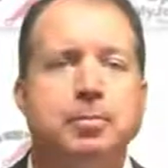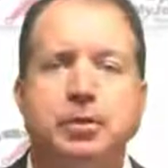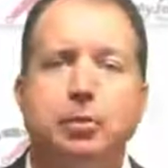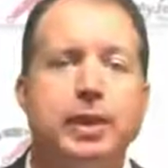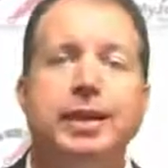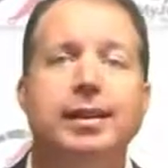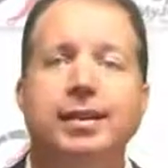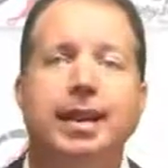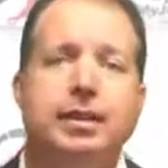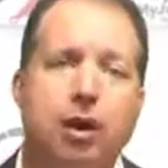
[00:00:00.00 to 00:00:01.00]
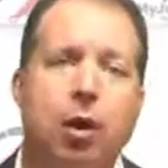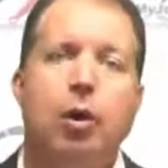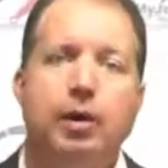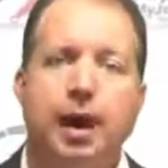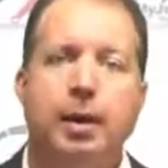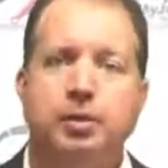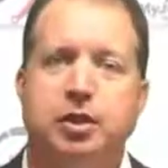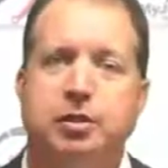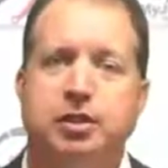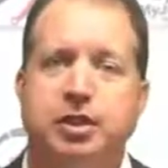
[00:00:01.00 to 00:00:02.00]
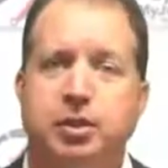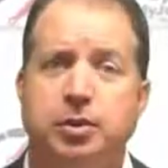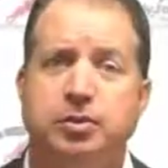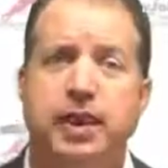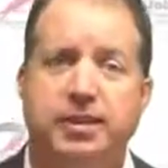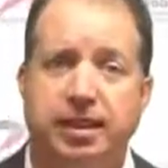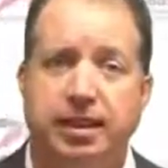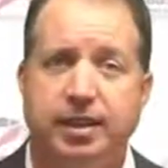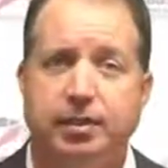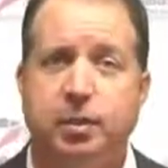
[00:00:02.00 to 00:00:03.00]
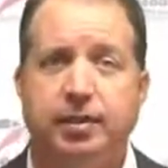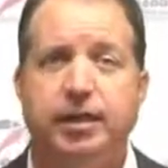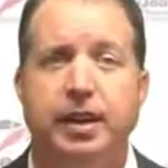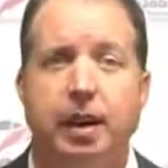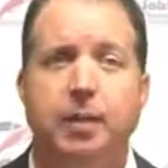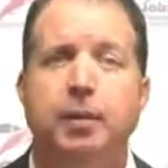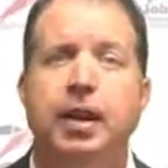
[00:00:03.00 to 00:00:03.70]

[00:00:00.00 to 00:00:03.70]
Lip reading: we didn't even get to all the obstacles that she was facing in this quick video.